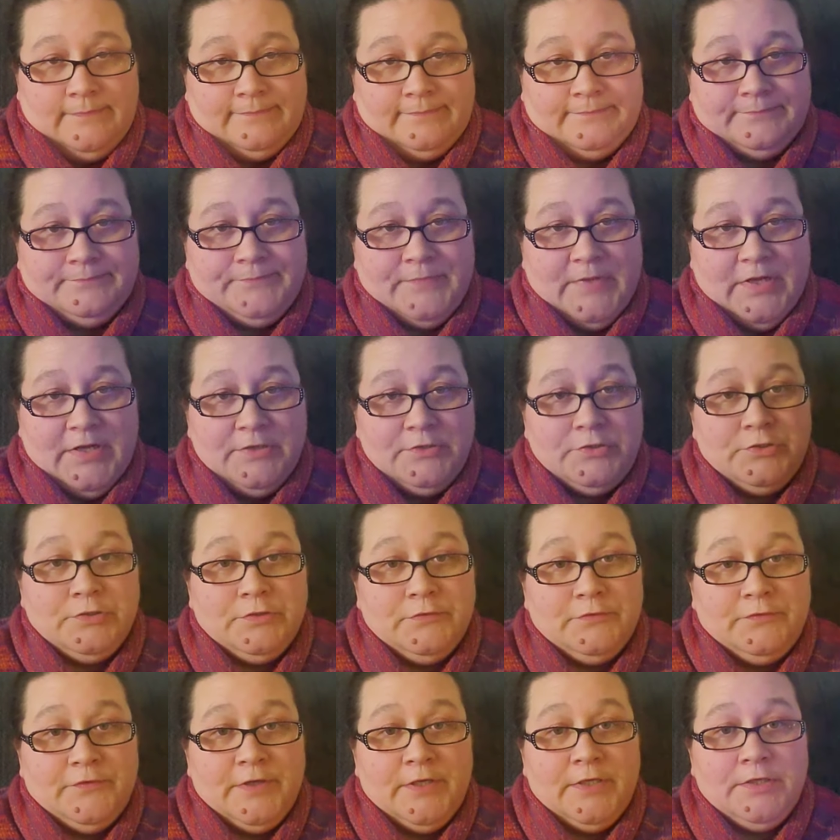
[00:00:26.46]
I'm not
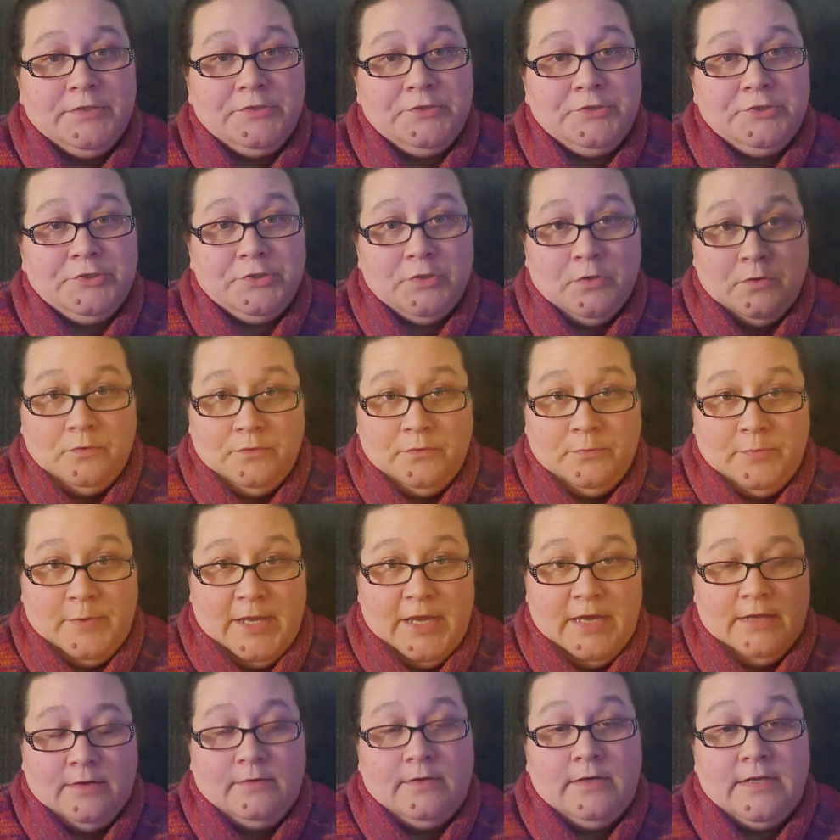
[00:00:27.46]
sure if I can show the
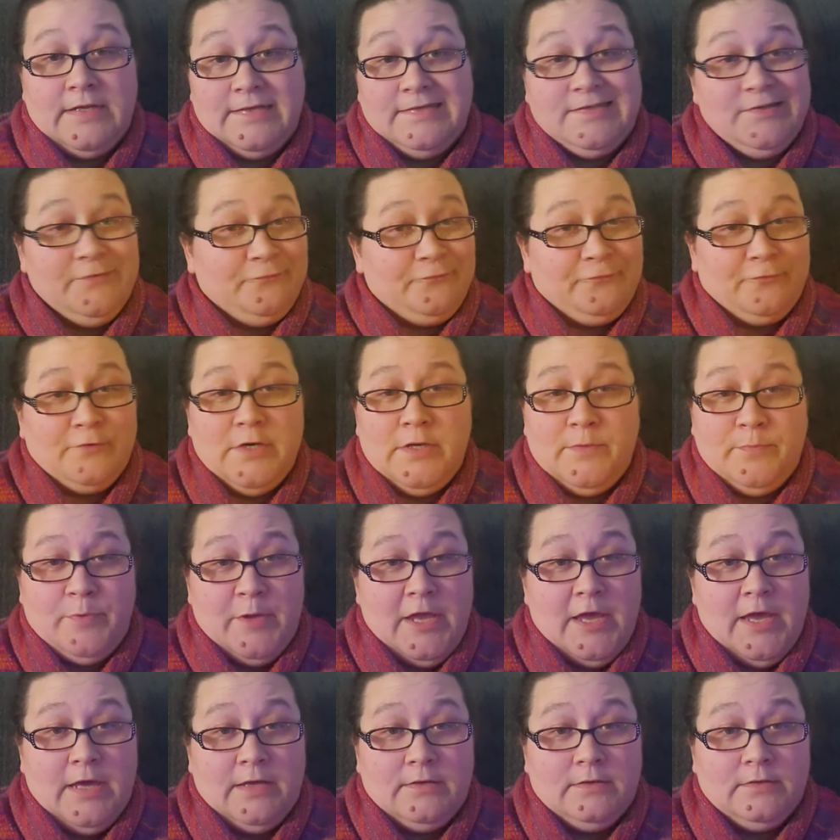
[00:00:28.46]
pattern. It's a free
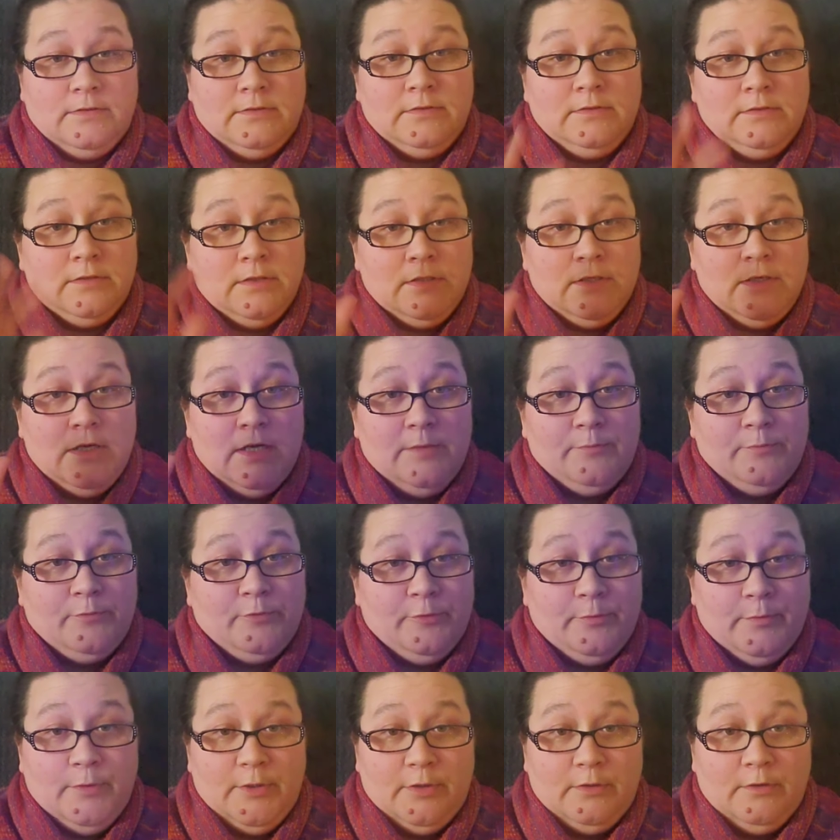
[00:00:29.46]
pattern on
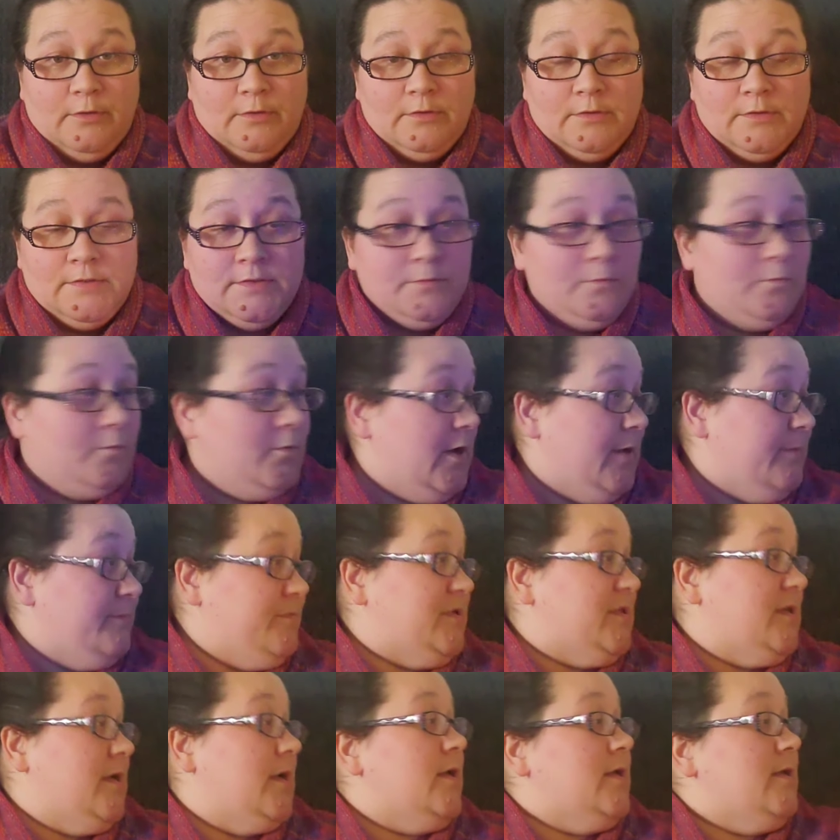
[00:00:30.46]
Premier's
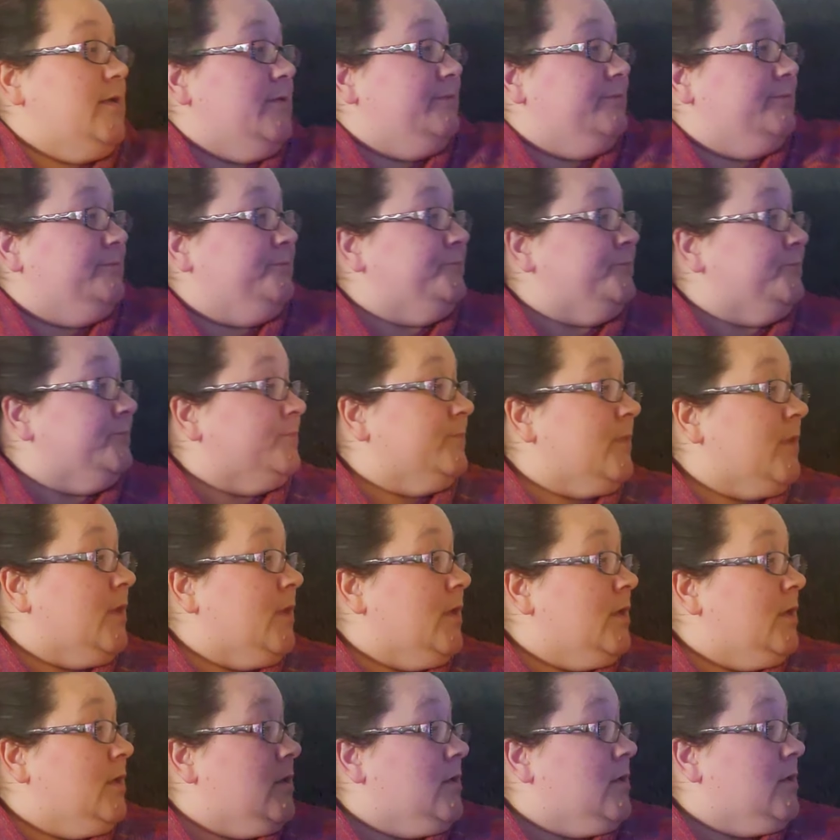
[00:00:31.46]
website.
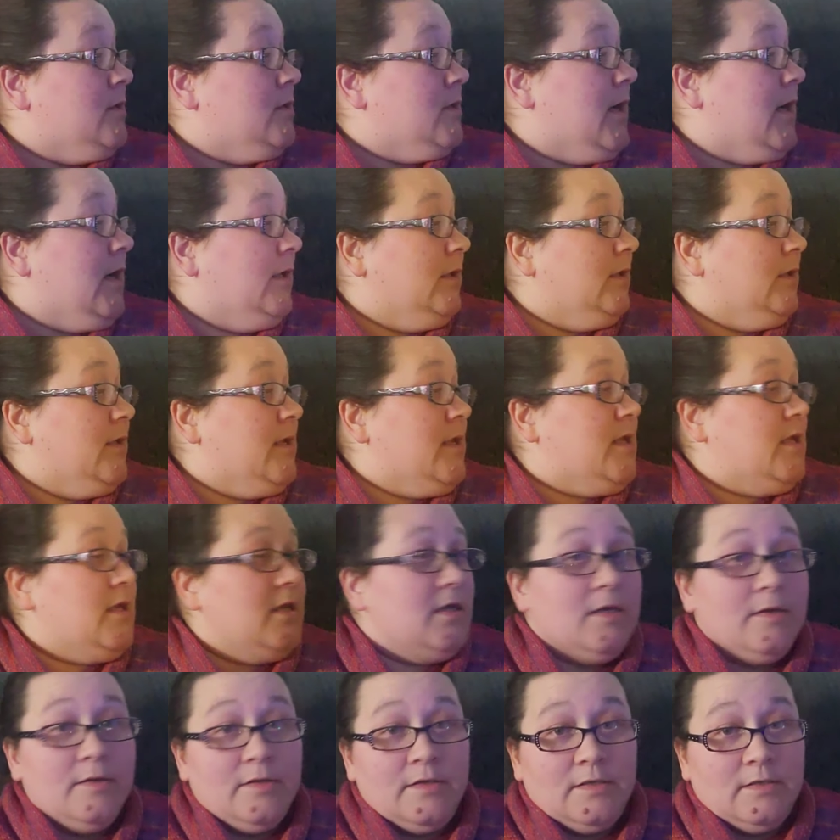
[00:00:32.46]
I'll link
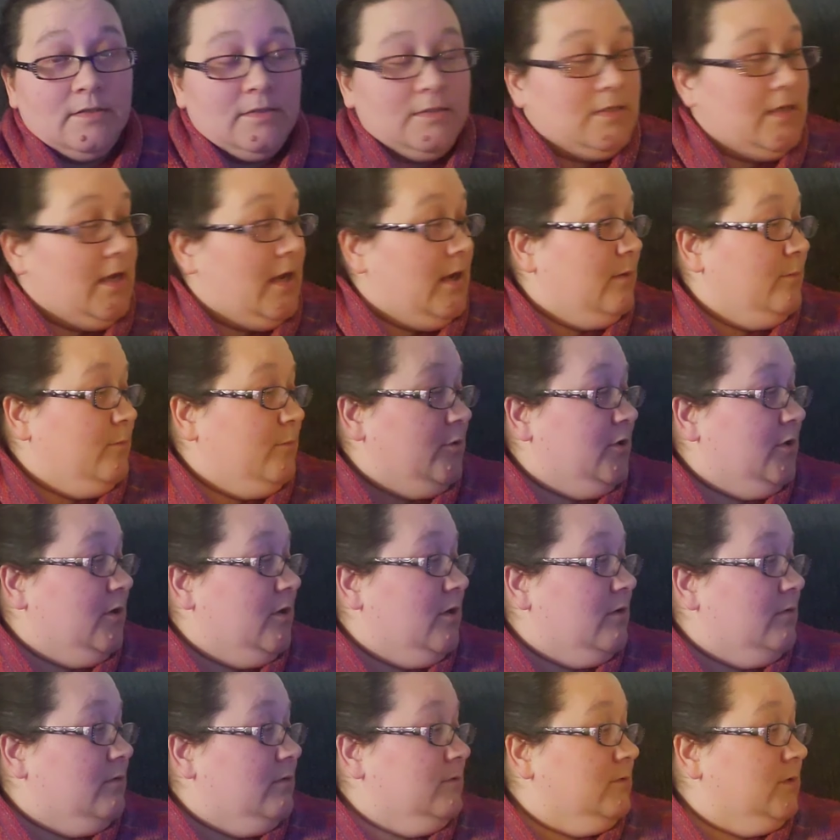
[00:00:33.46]
it down
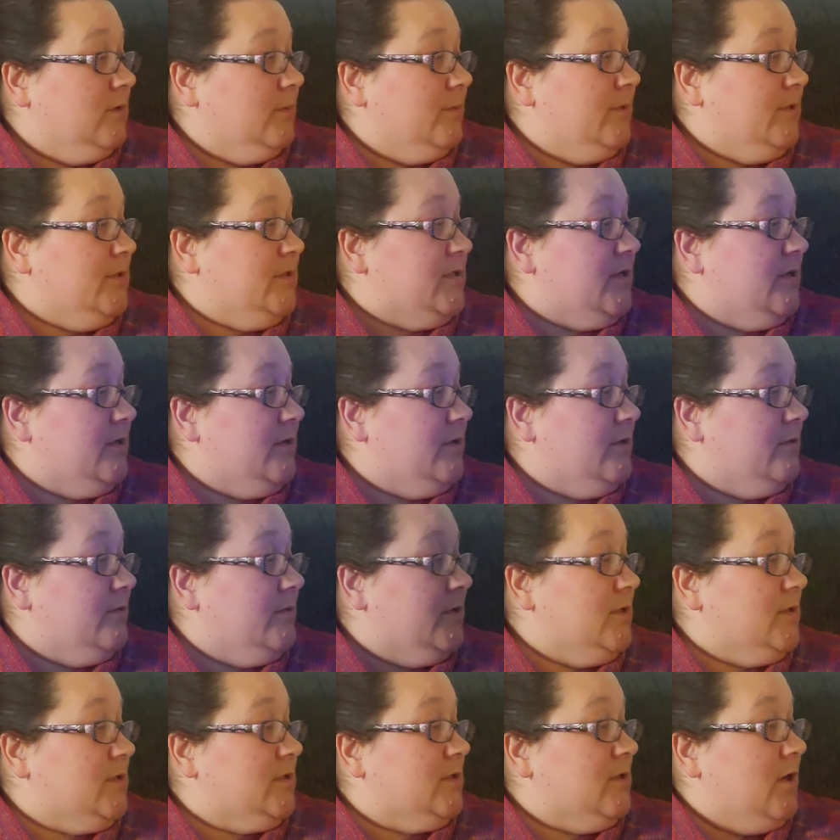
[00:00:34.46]
below. Let me tell you
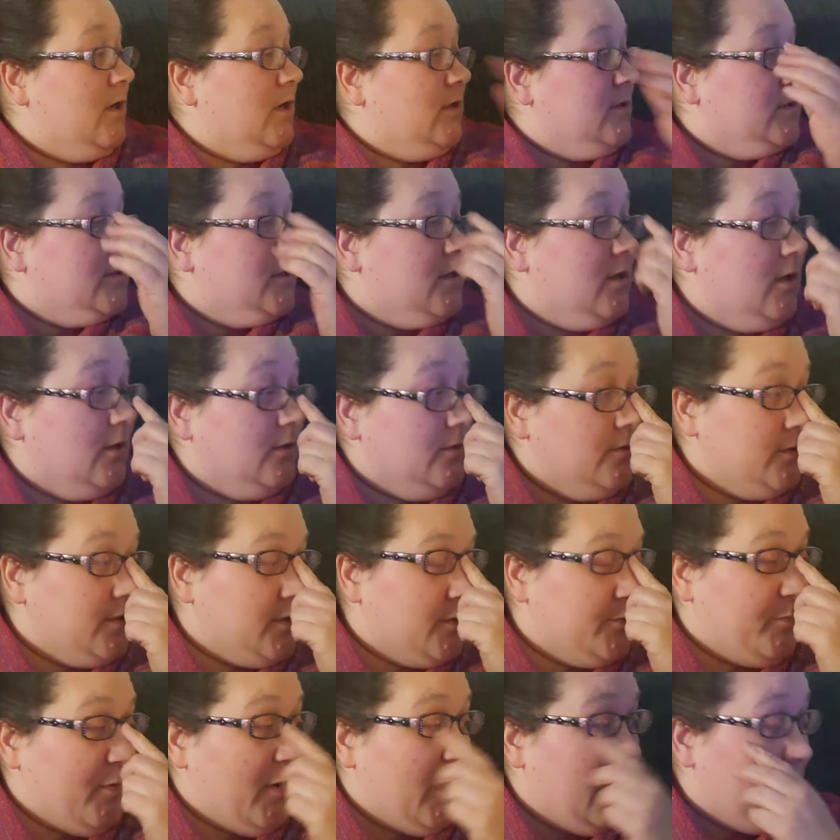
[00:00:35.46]
what it's called. It's called the
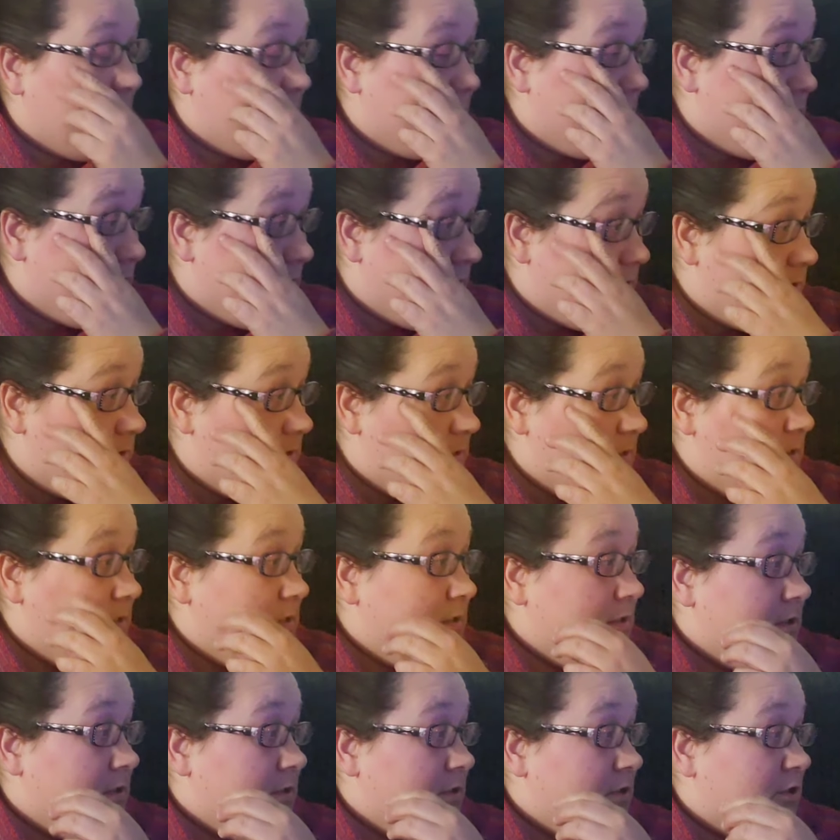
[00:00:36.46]
Spiral
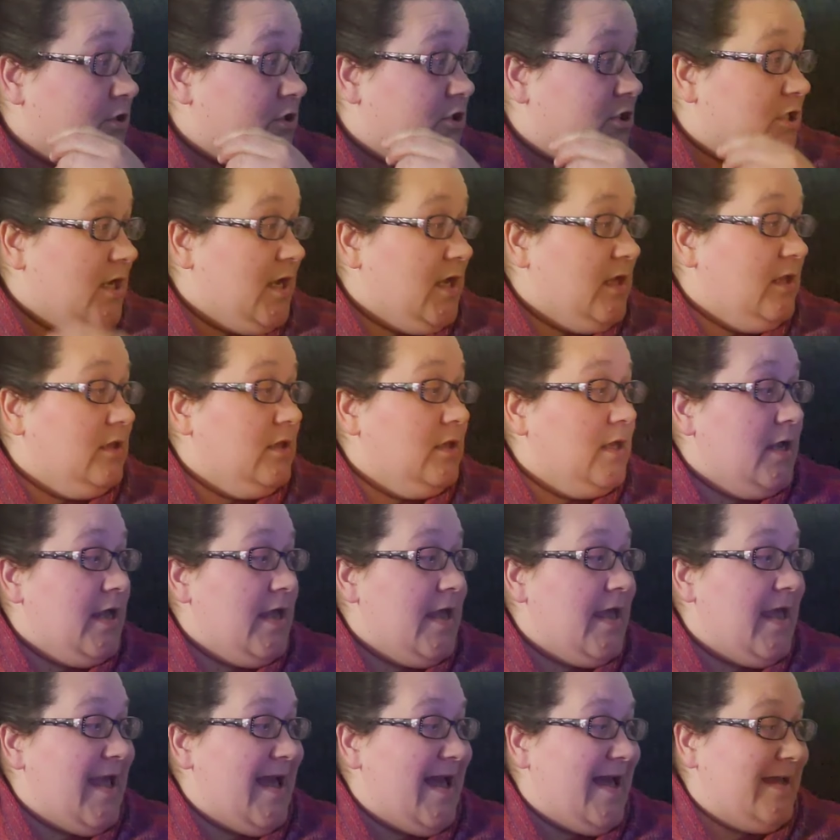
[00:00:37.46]
Shell
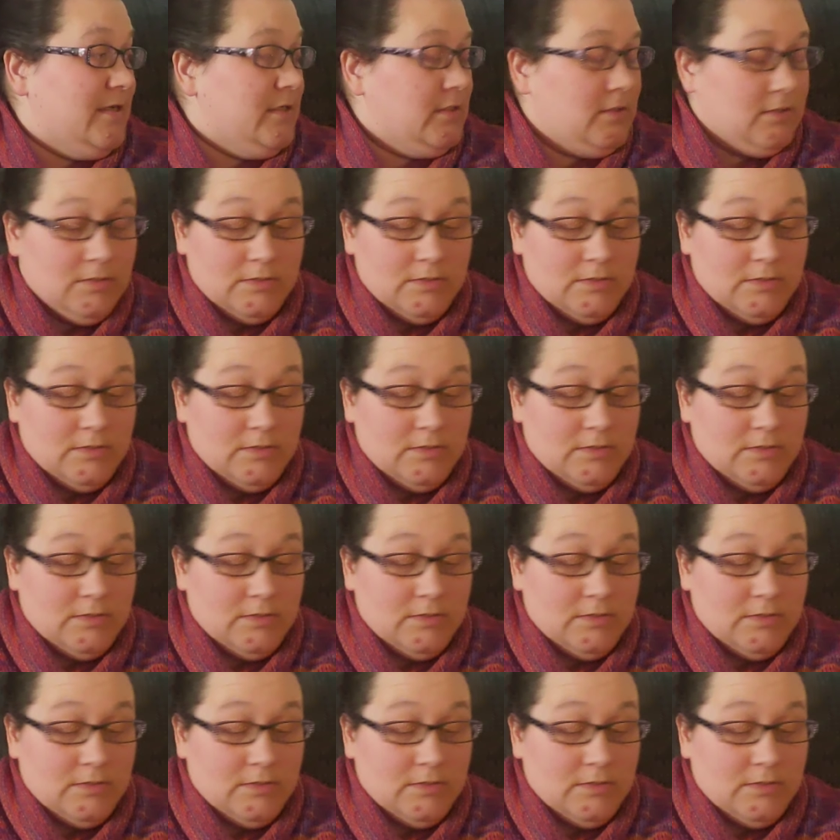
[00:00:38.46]
Hat.